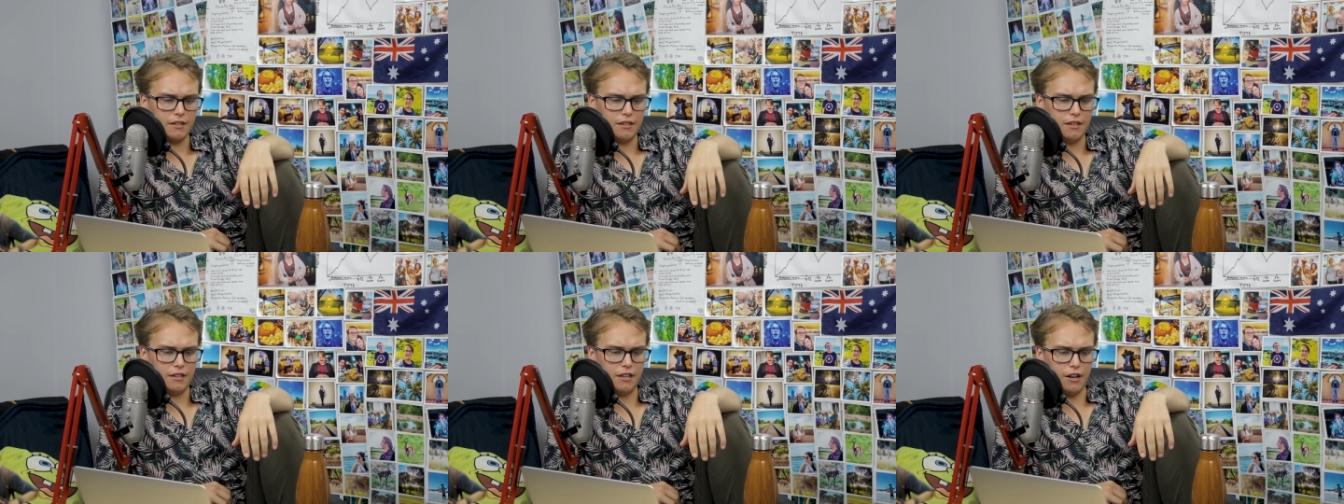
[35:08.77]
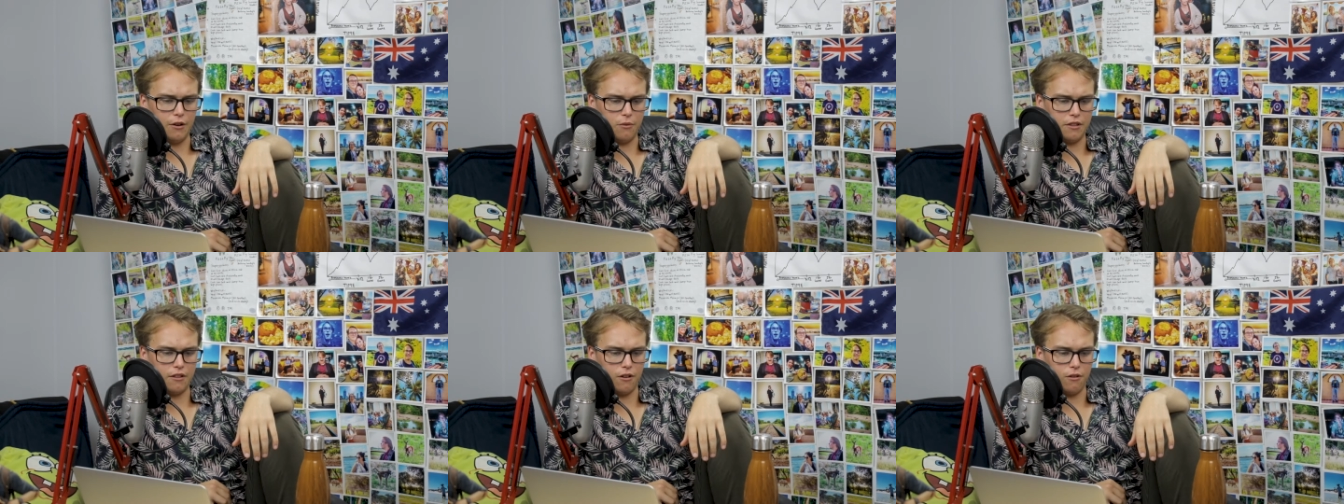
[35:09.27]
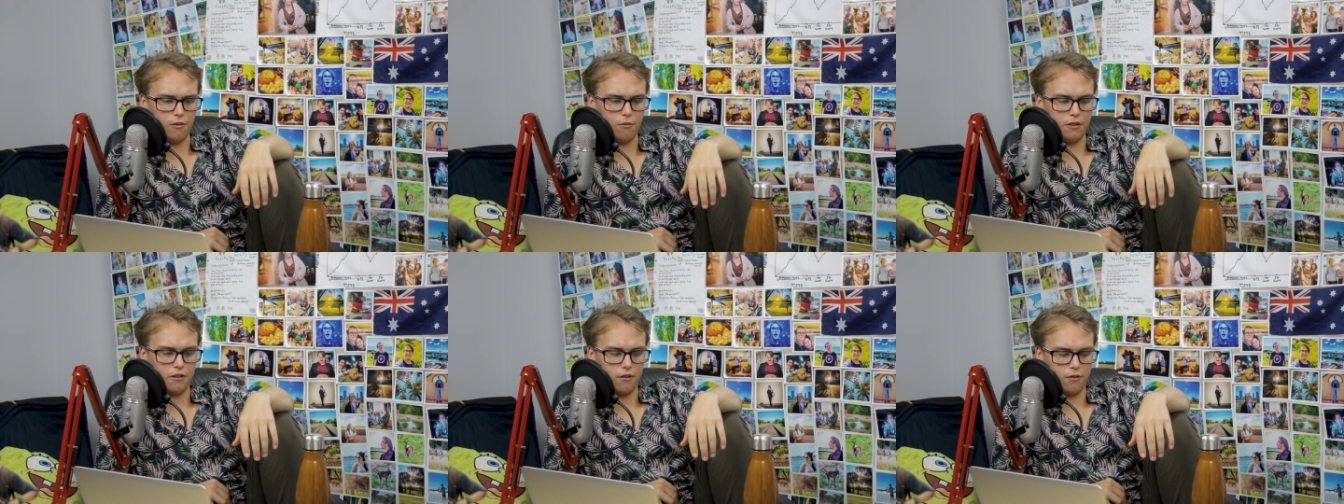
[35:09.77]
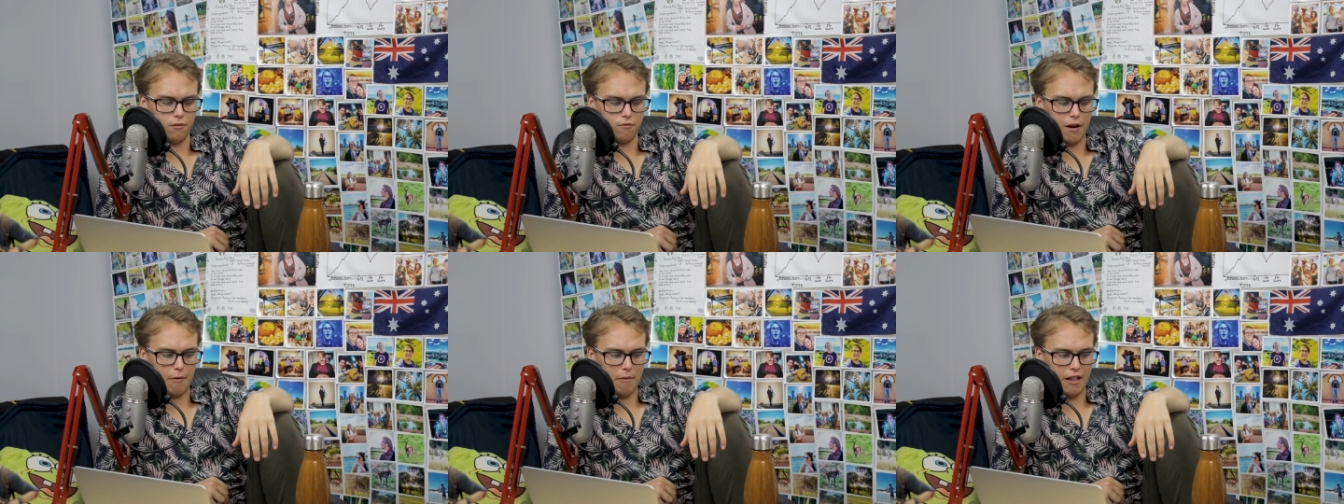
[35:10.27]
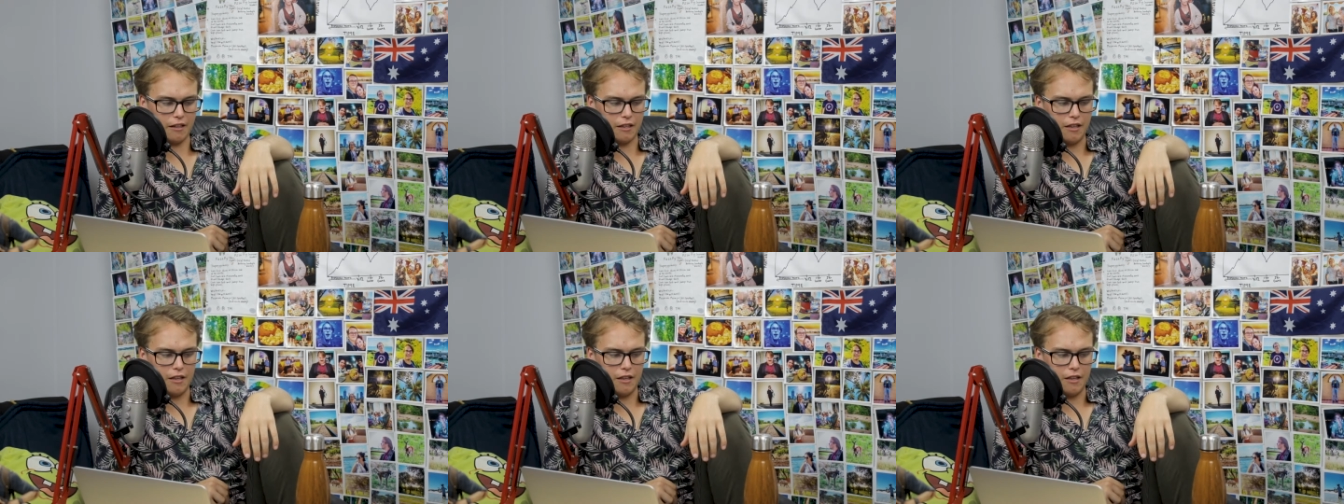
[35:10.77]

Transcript: you know, with old Rami Malek,